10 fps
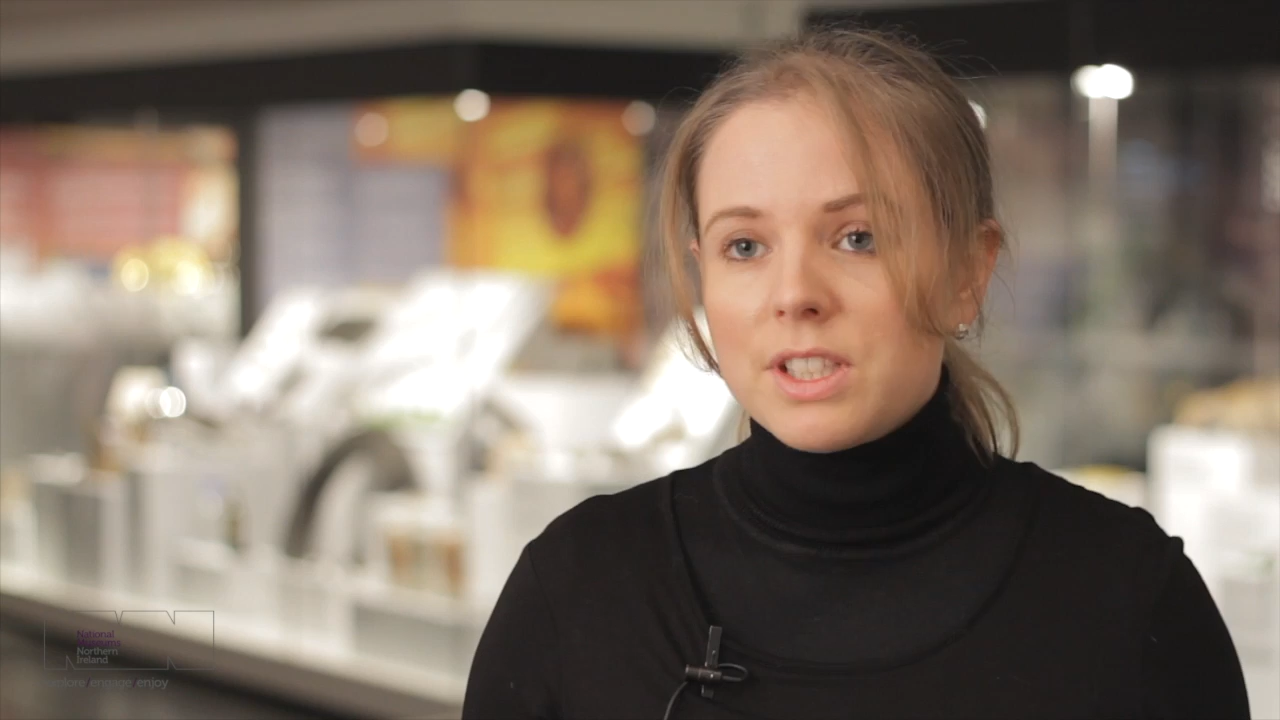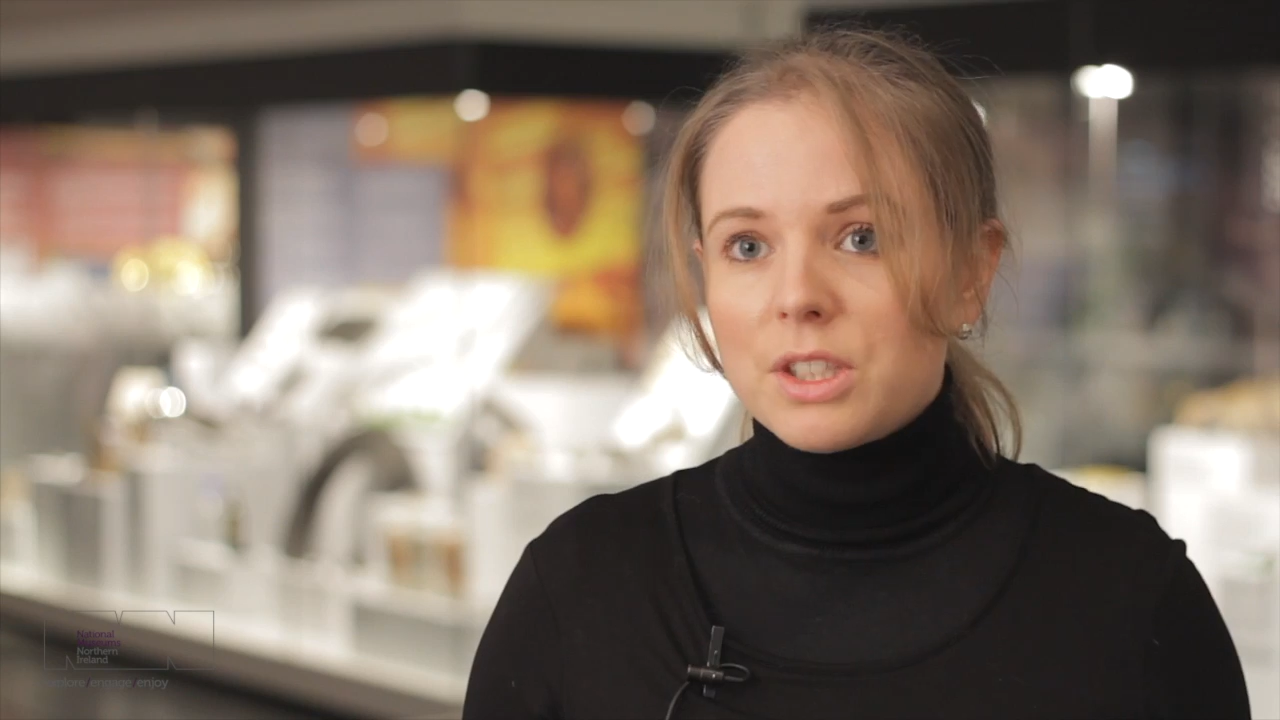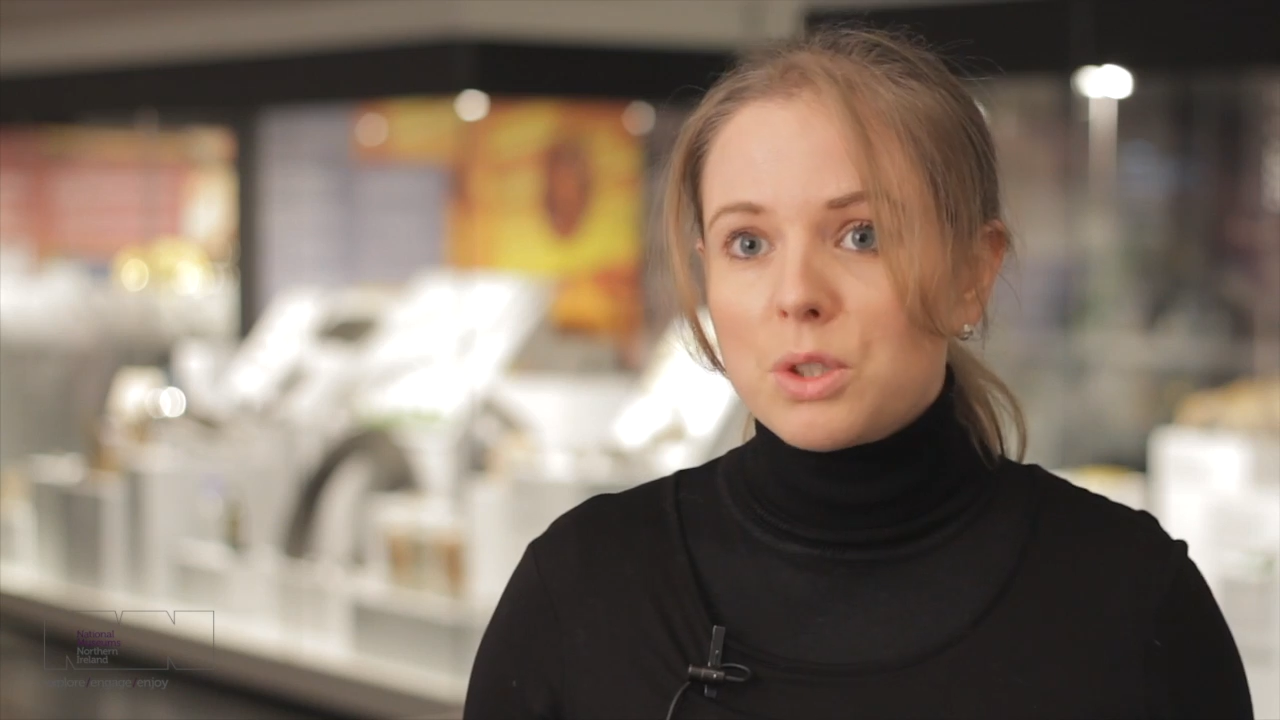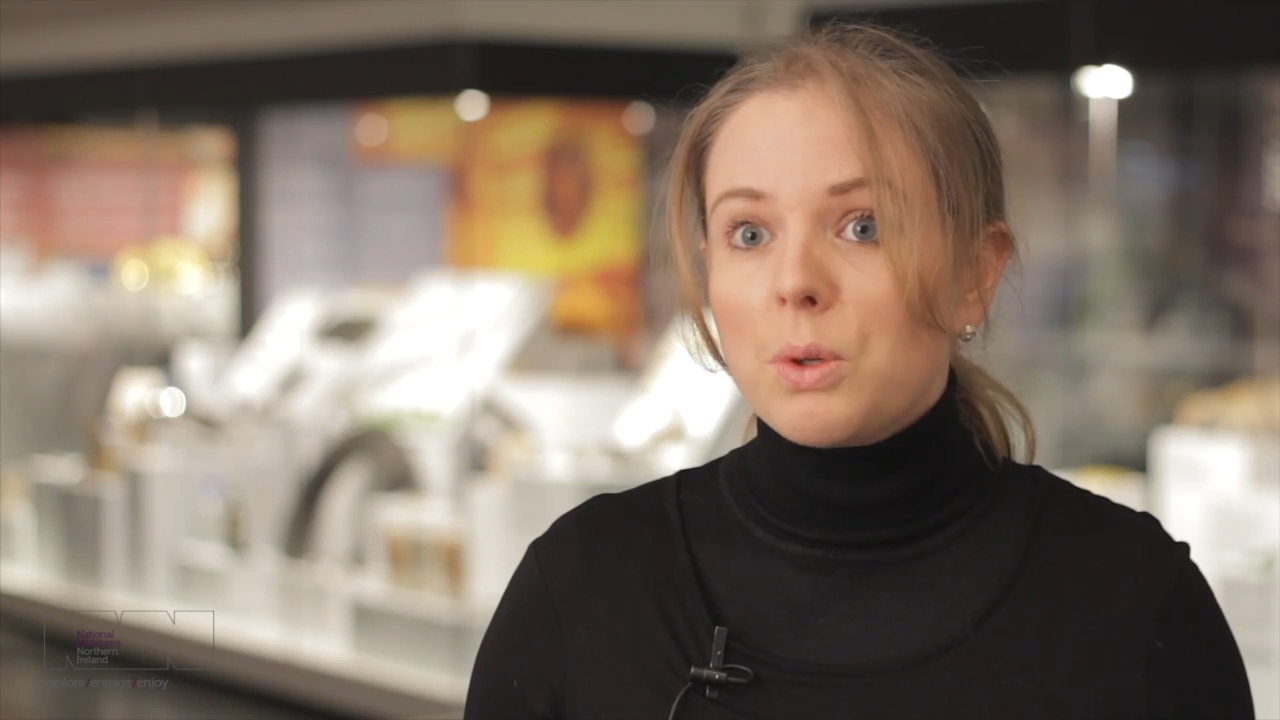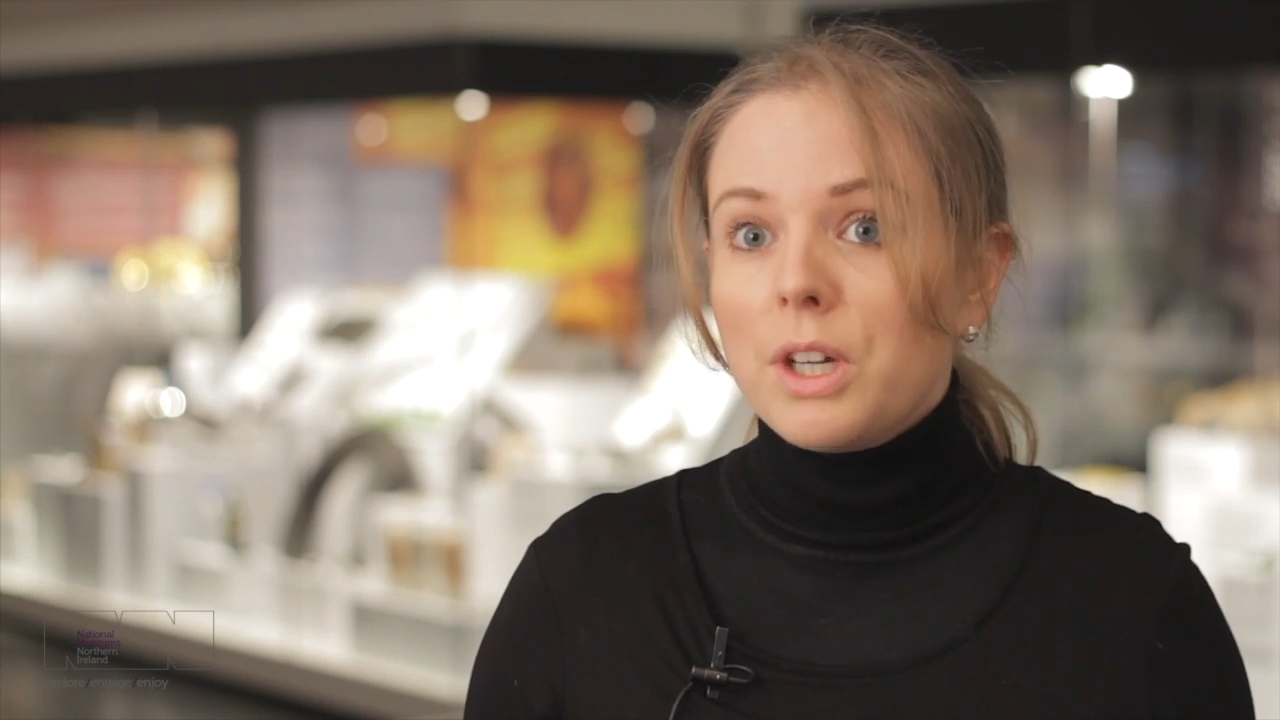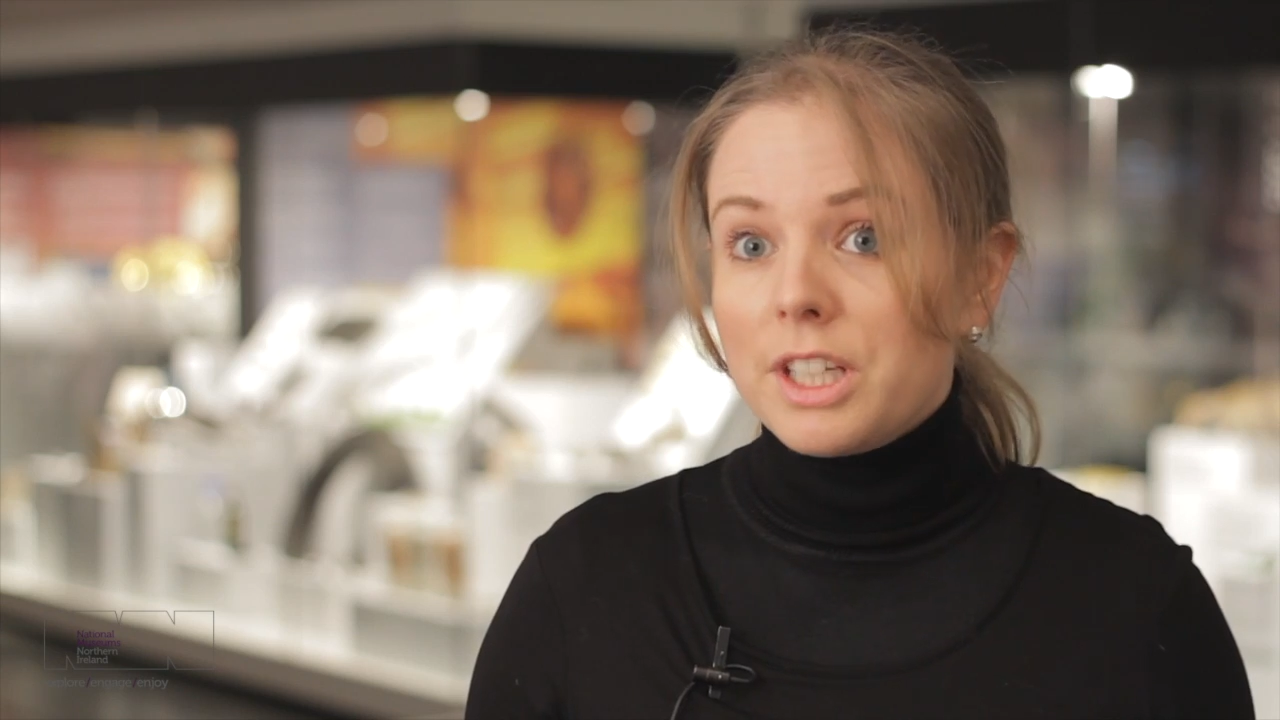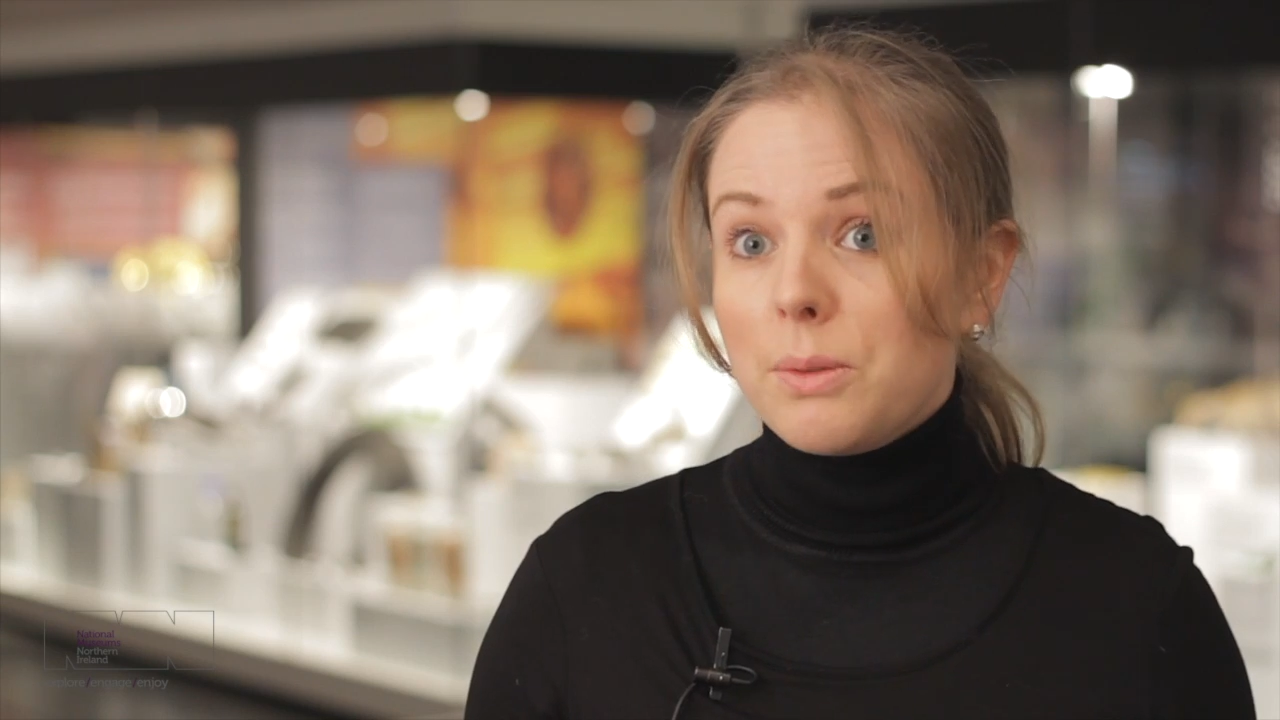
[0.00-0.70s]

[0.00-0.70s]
such quirky